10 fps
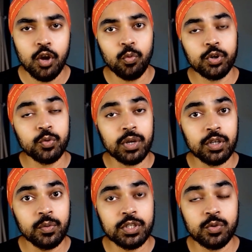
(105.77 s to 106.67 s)
what you can
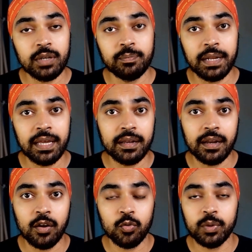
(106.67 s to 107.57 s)
do is you can play
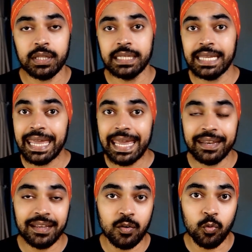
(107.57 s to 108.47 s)
around with the
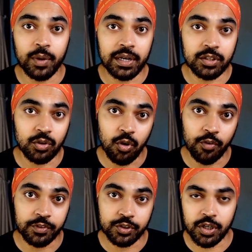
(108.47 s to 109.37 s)
area width
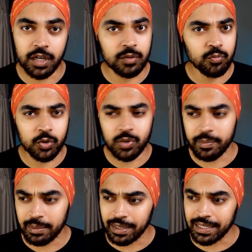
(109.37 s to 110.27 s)
of the chart. What do I
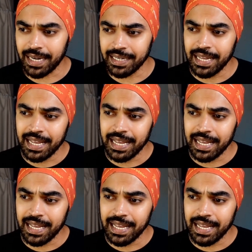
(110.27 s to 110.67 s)
mean by that?